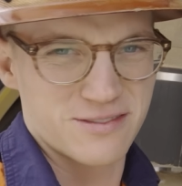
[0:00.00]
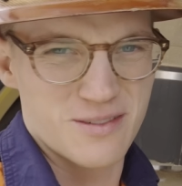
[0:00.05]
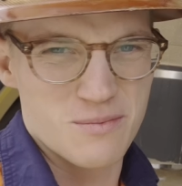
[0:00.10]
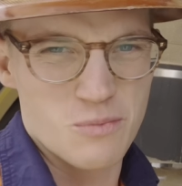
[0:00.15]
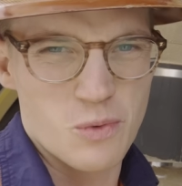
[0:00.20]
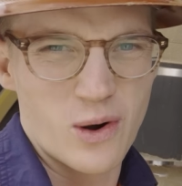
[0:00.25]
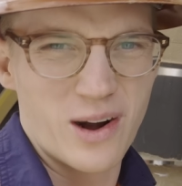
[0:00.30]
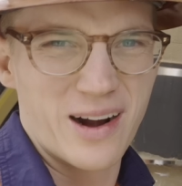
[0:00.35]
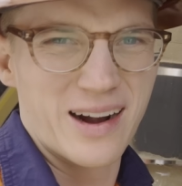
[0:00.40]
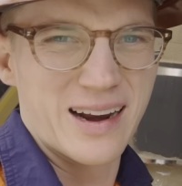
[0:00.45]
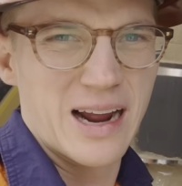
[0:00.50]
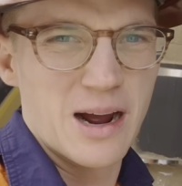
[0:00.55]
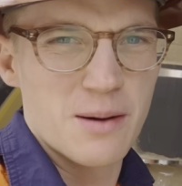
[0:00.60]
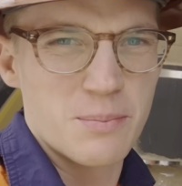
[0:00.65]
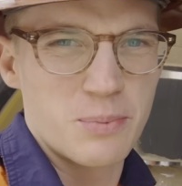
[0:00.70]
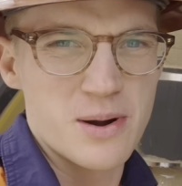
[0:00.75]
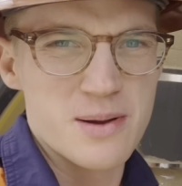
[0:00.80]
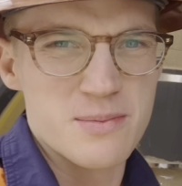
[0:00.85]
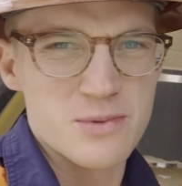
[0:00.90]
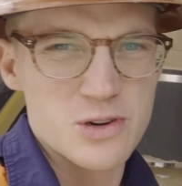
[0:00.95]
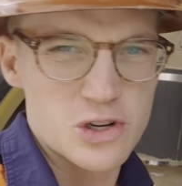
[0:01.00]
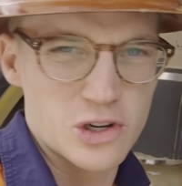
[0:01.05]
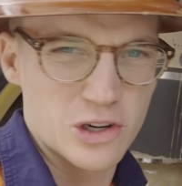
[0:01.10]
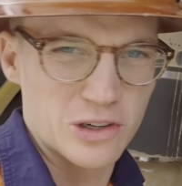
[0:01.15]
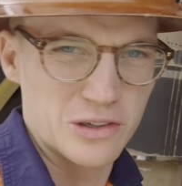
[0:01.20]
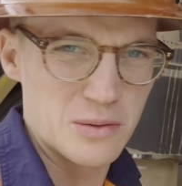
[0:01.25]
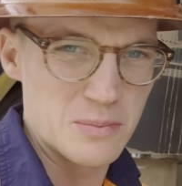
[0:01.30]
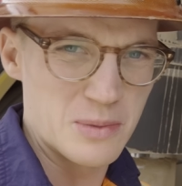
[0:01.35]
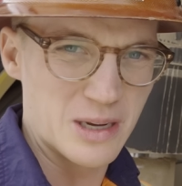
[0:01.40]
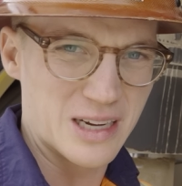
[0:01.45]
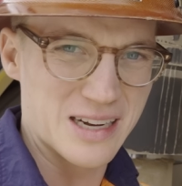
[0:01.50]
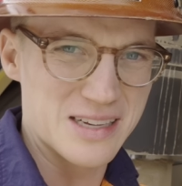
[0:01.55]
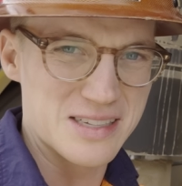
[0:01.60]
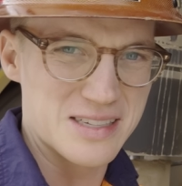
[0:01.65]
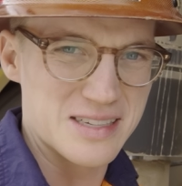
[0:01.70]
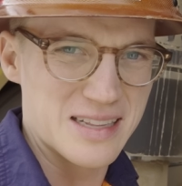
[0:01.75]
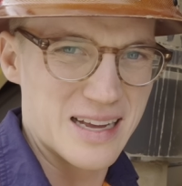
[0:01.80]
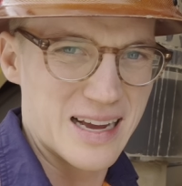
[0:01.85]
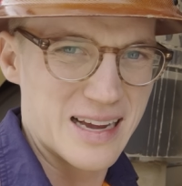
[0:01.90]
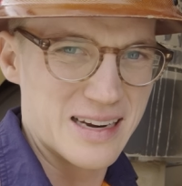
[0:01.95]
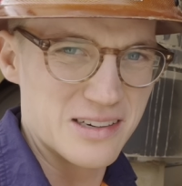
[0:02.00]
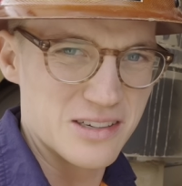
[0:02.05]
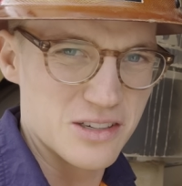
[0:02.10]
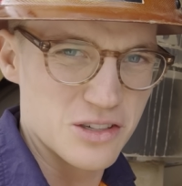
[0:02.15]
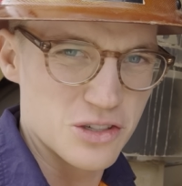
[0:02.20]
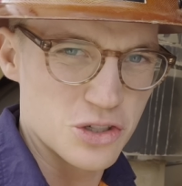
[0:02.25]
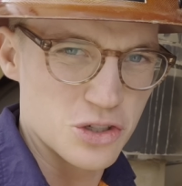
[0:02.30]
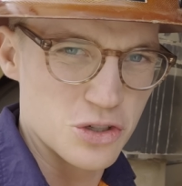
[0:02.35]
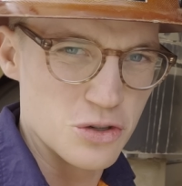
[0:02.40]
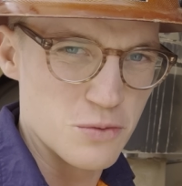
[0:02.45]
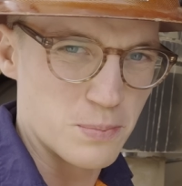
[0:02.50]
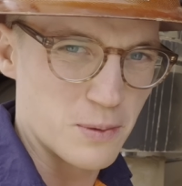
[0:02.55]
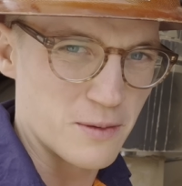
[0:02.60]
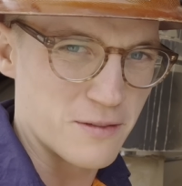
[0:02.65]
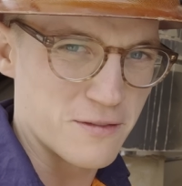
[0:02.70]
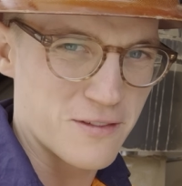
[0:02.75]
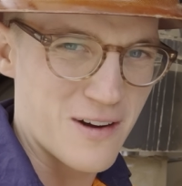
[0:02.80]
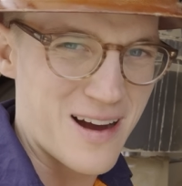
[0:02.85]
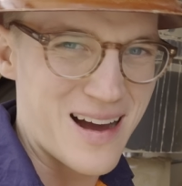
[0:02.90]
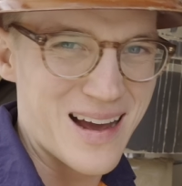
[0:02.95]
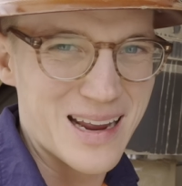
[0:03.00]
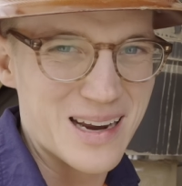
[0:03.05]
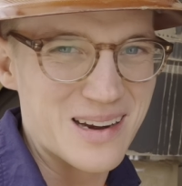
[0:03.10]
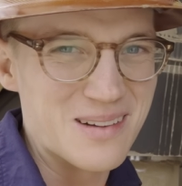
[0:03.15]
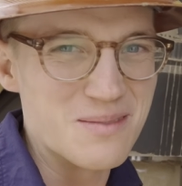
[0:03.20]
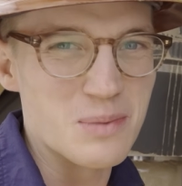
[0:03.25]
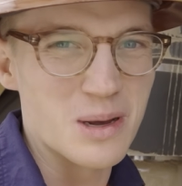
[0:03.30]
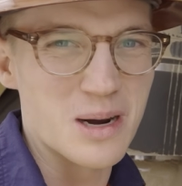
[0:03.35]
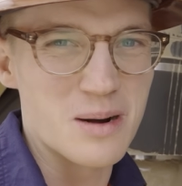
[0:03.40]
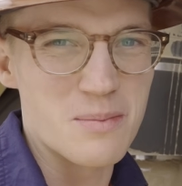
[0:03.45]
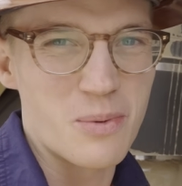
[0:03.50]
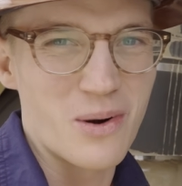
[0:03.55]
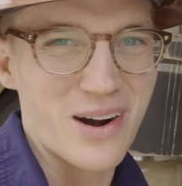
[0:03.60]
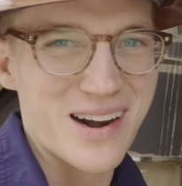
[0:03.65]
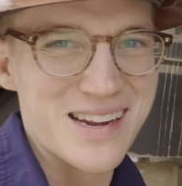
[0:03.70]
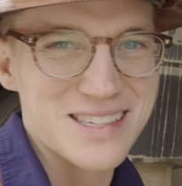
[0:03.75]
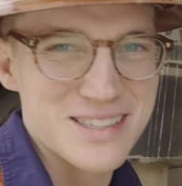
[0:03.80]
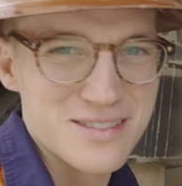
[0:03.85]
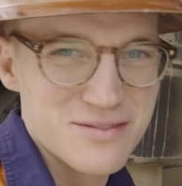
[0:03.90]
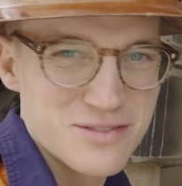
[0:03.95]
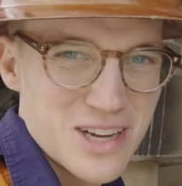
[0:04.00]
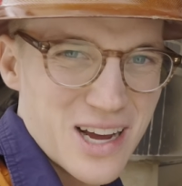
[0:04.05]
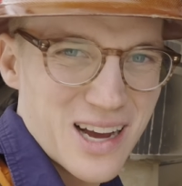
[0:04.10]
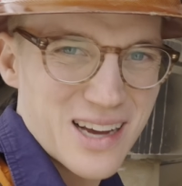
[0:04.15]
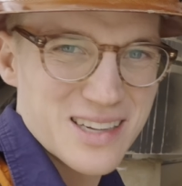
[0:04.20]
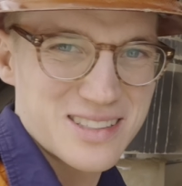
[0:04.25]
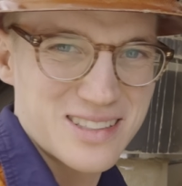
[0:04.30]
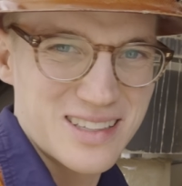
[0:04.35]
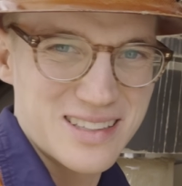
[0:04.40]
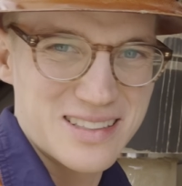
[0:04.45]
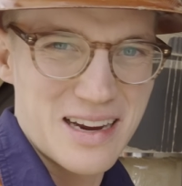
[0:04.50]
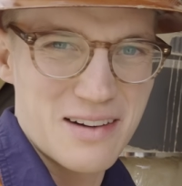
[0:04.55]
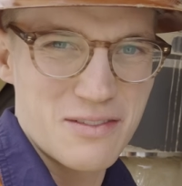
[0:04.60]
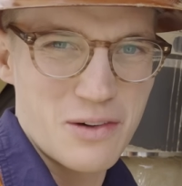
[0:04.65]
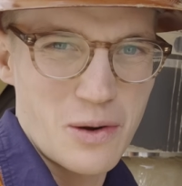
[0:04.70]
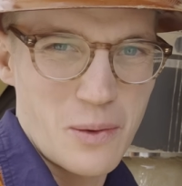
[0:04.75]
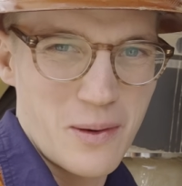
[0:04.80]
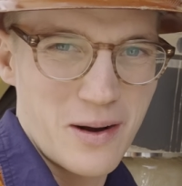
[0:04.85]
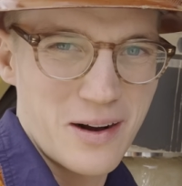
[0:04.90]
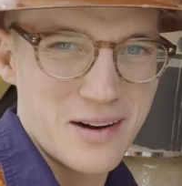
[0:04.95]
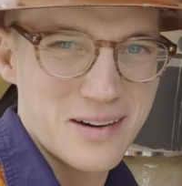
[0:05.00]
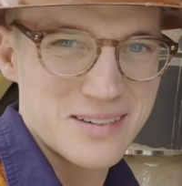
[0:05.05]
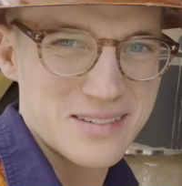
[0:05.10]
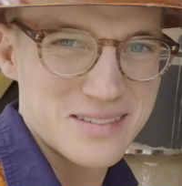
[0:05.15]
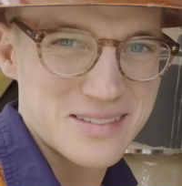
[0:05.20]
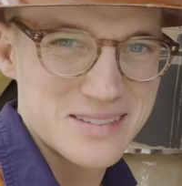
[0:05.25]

from wearing out prematurely because of that super fine but abrasive dust that's everywhere.